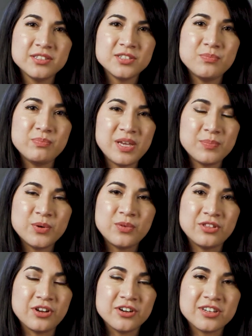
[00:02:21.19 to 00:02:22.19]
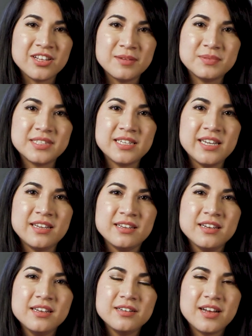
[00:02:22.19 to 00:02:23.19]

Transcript: some people with narcolepsy